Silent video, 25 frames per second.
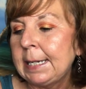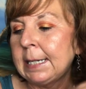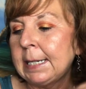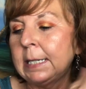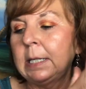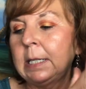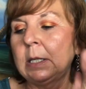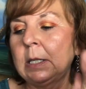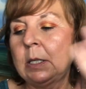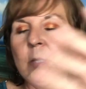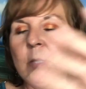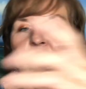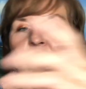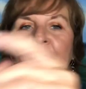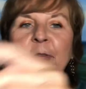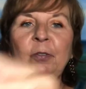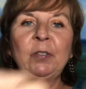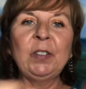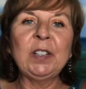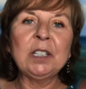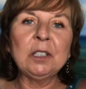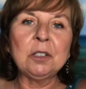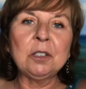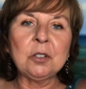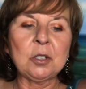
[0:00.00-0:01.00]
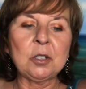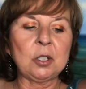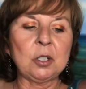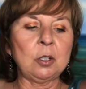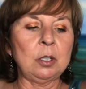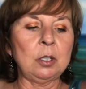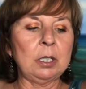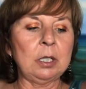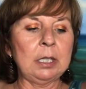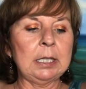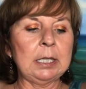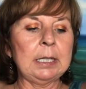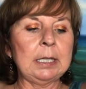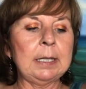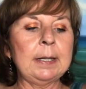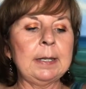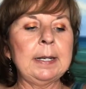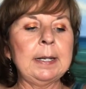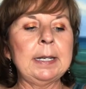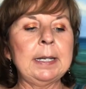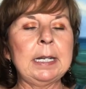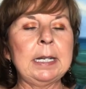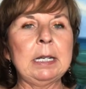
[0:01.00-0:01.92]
It feels good.